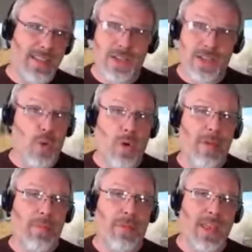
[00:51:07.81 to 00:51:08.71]
don't want
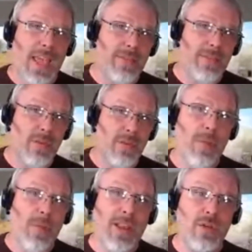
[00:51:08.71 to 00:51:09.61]
people to have to worry
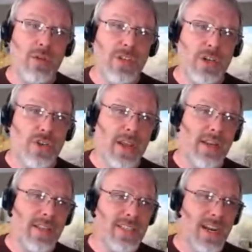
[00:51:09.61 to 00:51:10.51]
about losing their train
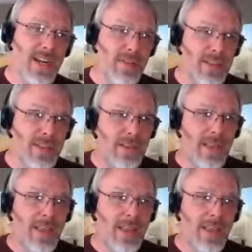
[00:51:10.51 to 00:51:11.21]
inside of it, and